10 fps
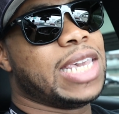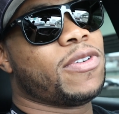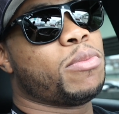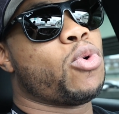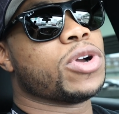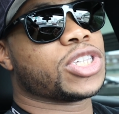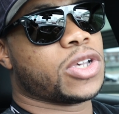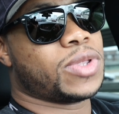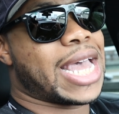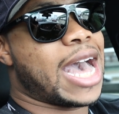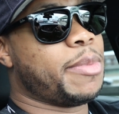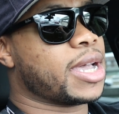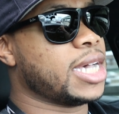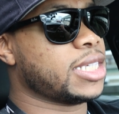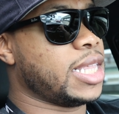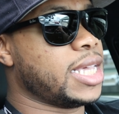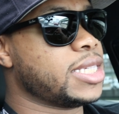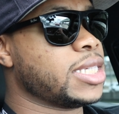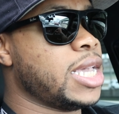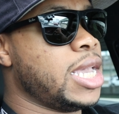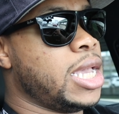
even more so now because of this.